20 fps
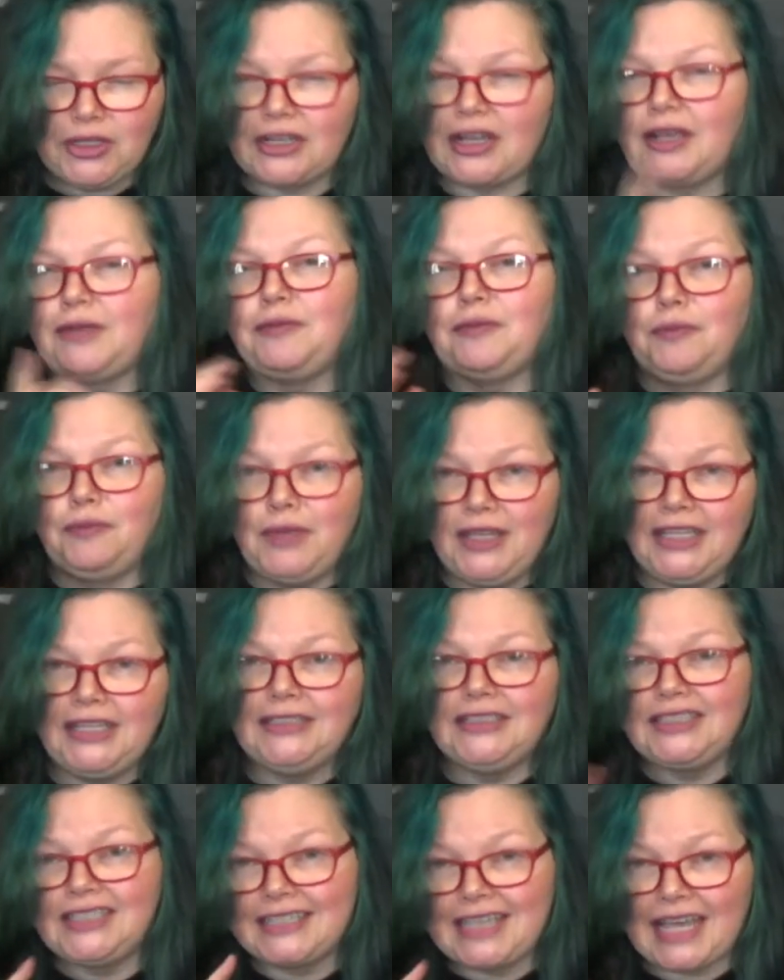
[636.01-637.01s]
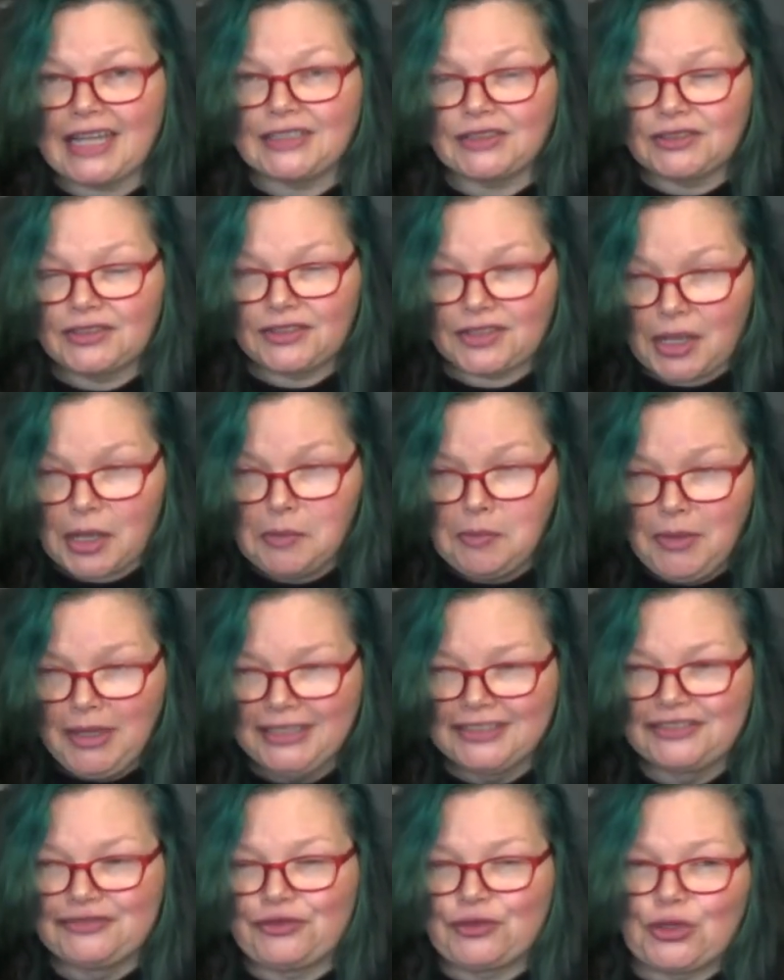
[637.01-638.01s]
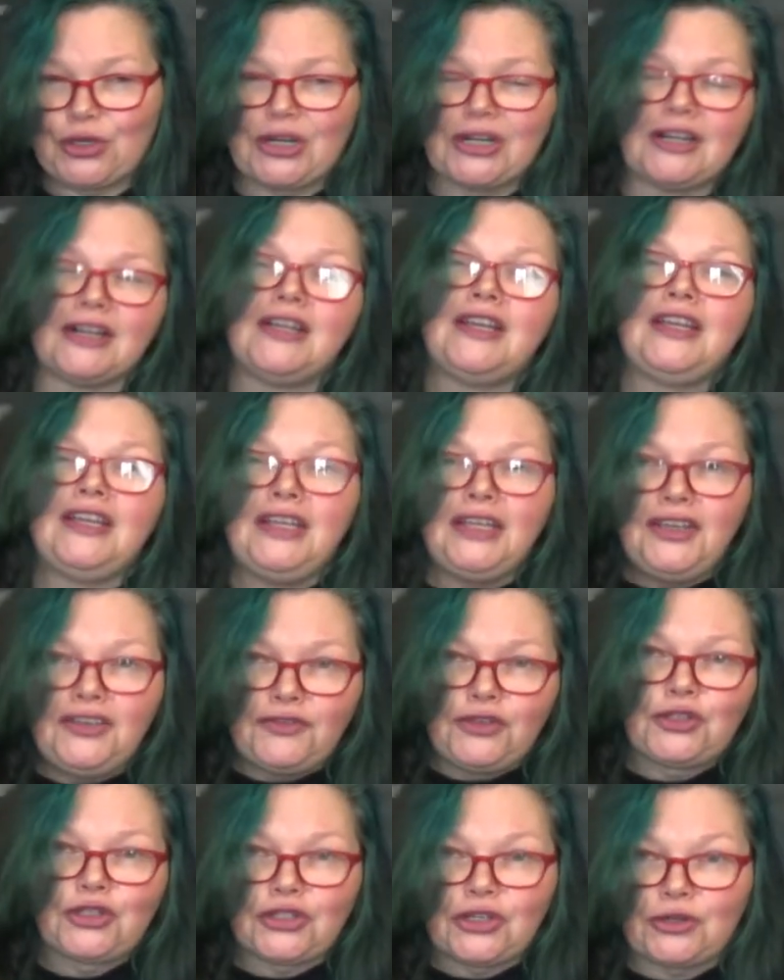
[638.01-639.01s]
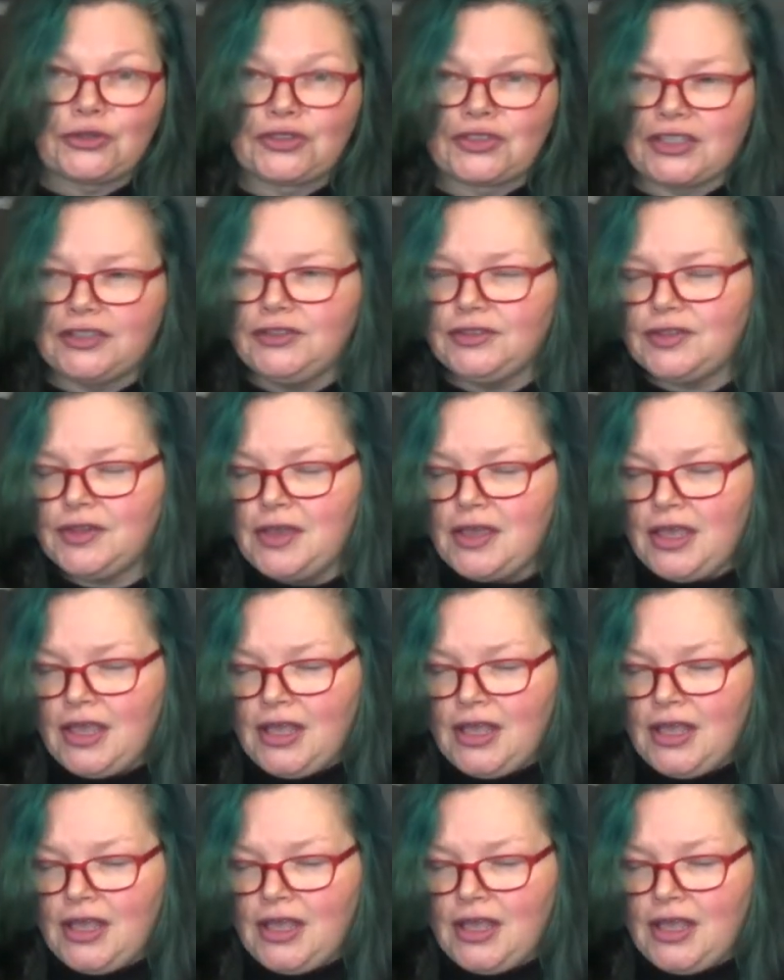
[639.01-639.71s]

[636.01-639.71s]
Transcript: and I mean to get some for future ghost hunts,